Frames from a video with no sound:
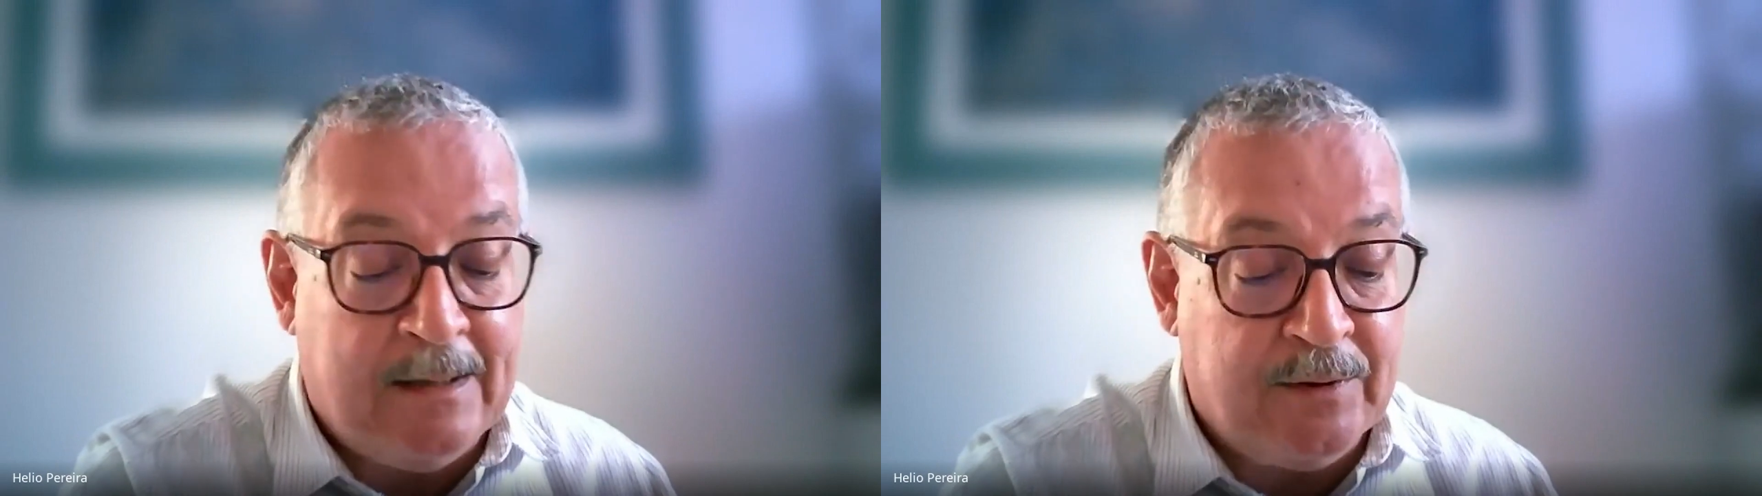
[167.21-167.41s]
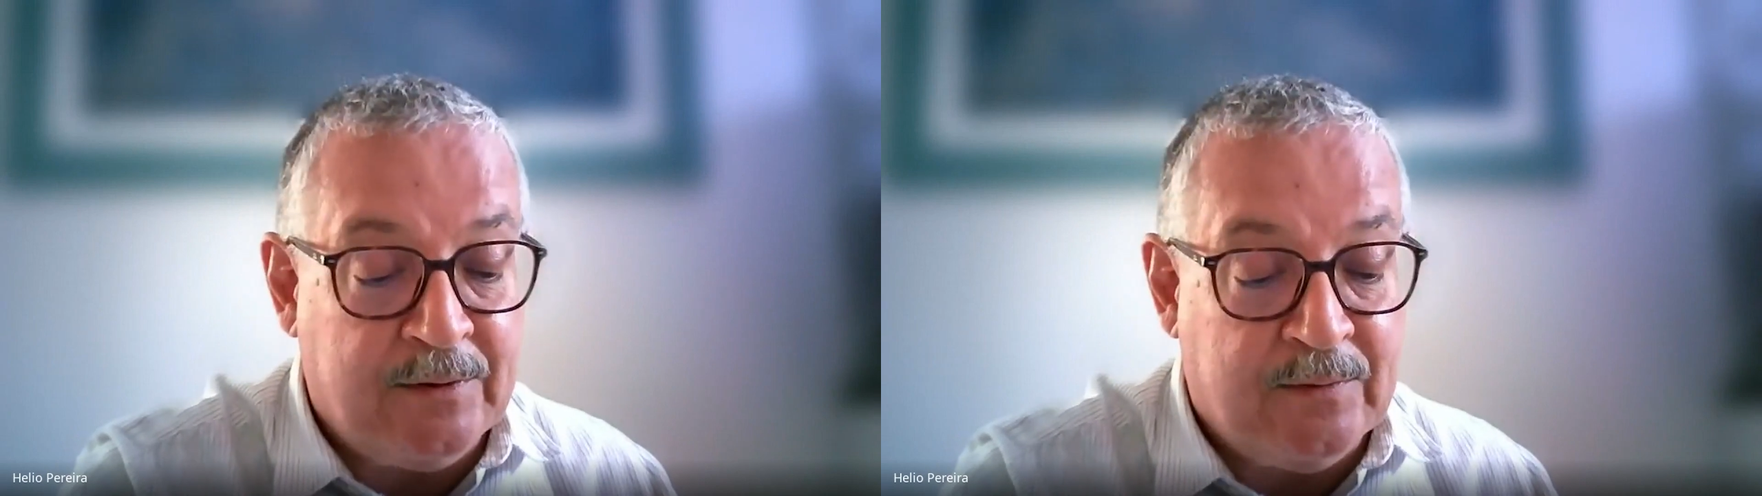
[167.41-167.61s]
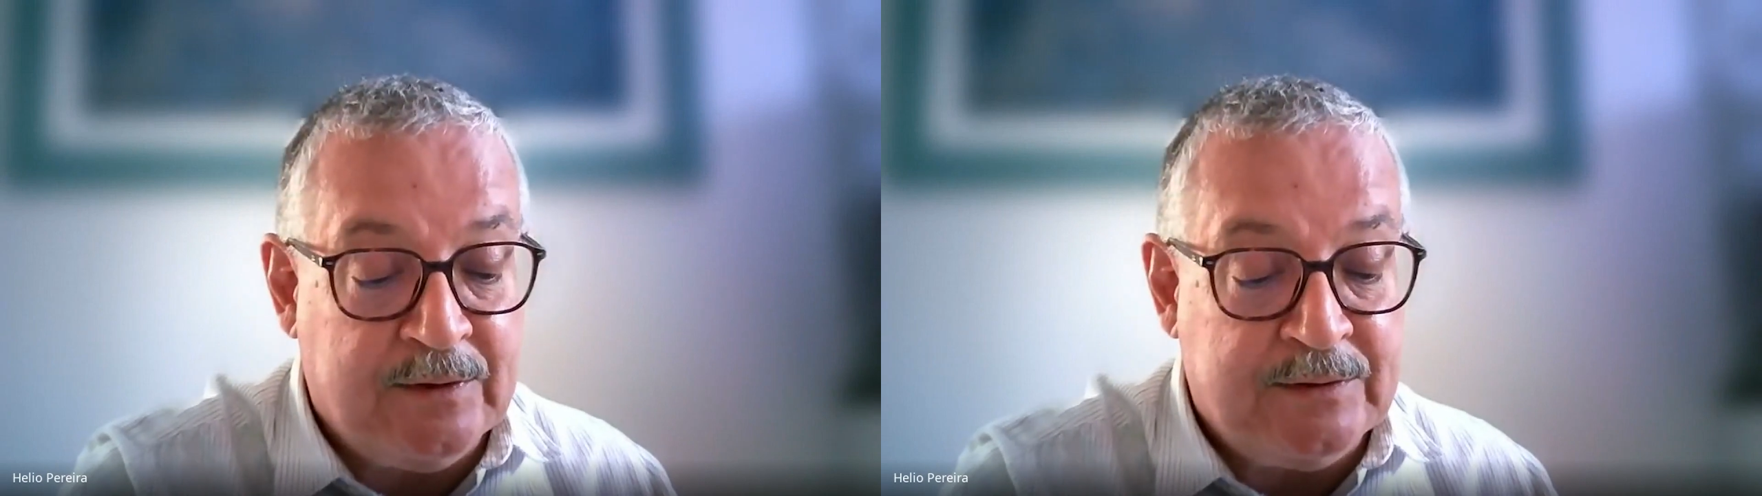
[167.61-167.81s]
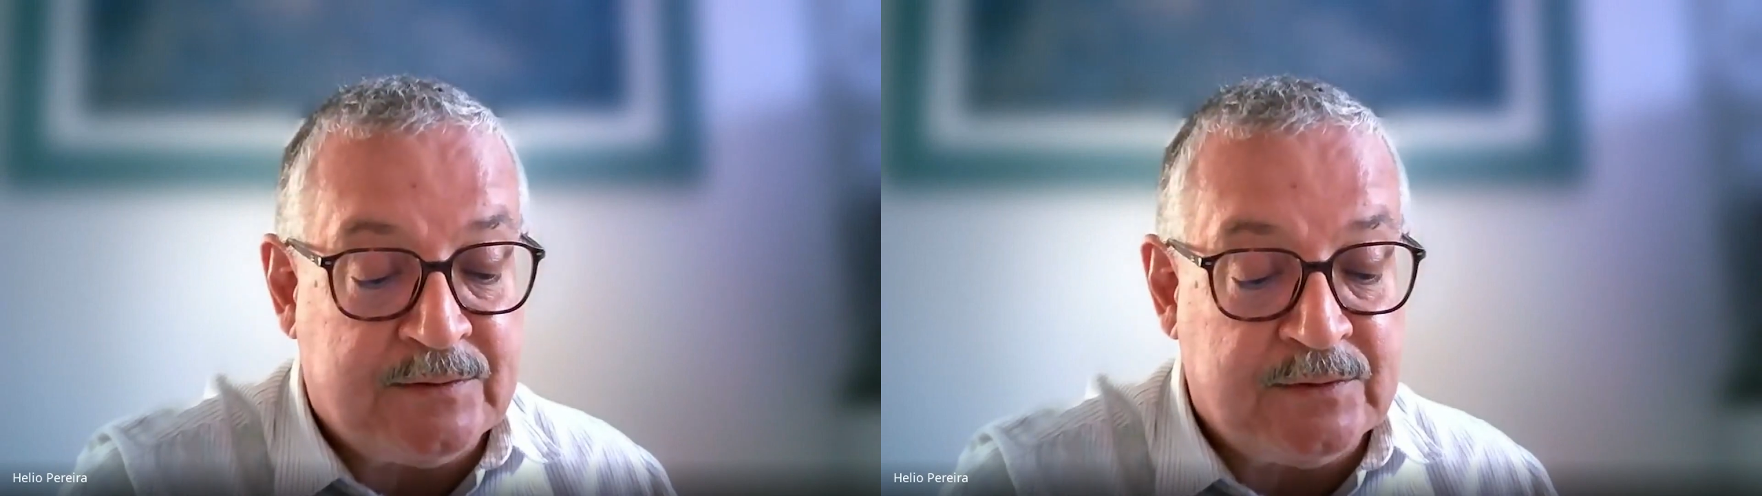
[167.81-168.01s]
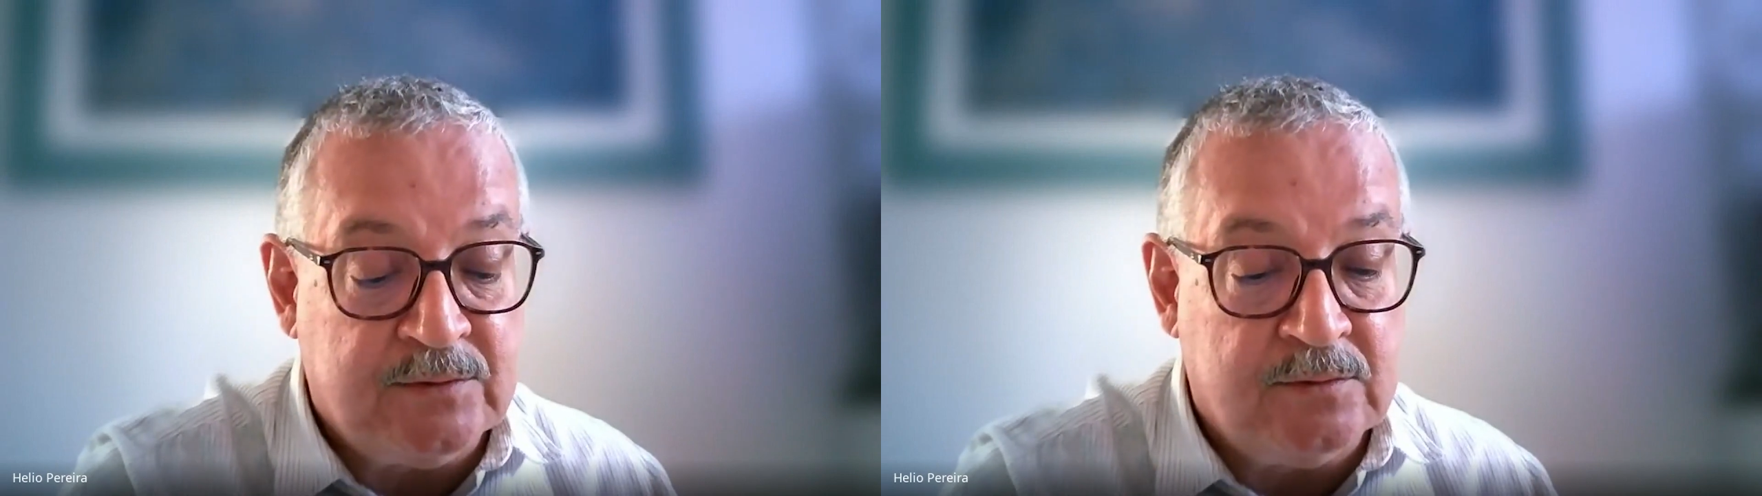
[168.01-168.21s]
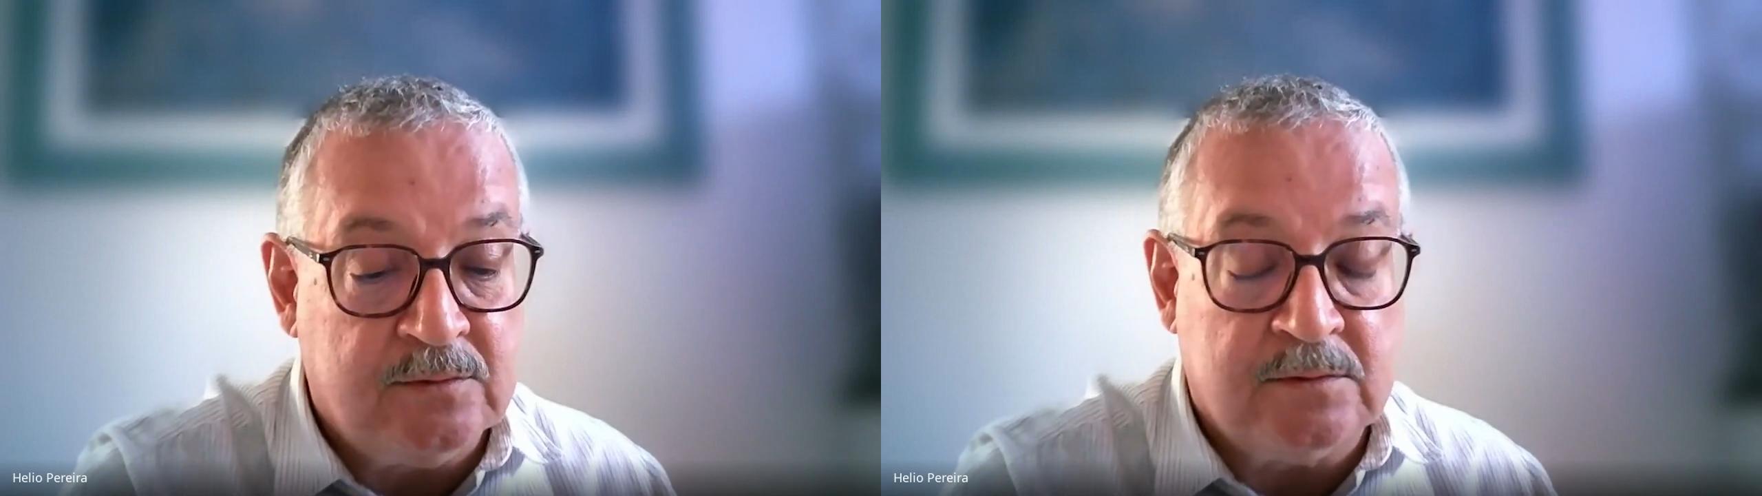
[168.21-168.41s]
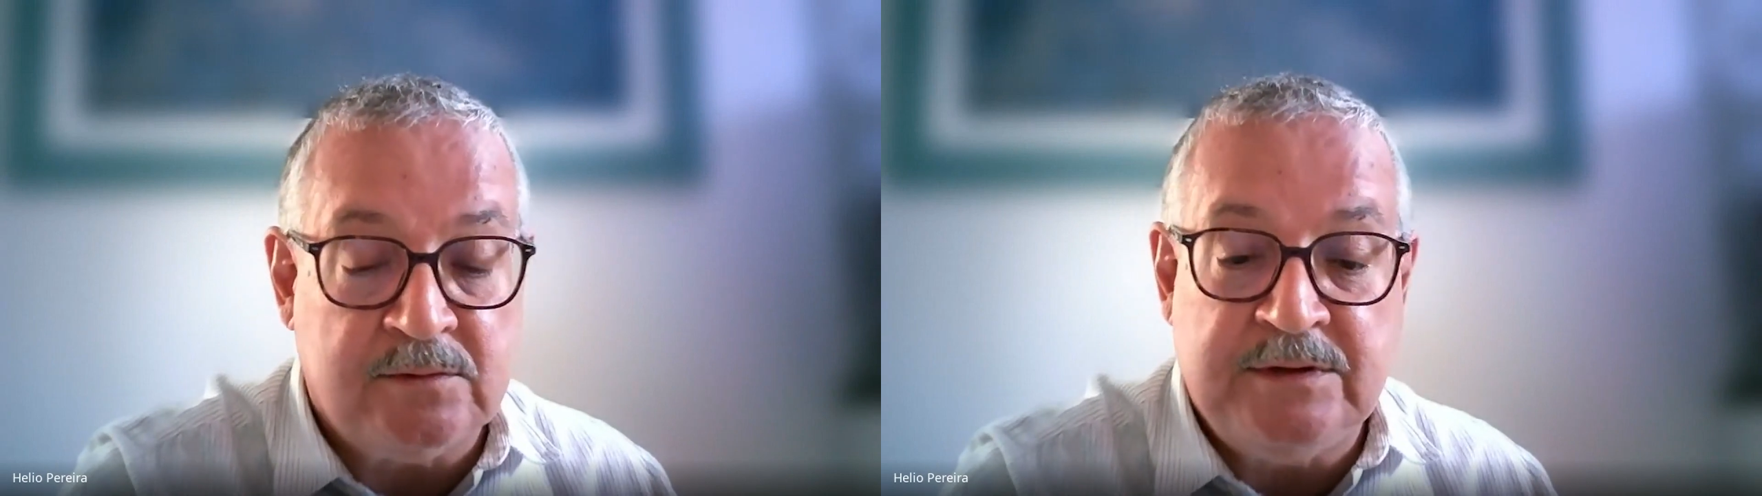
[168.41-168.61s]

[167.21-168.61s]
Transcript: are you going to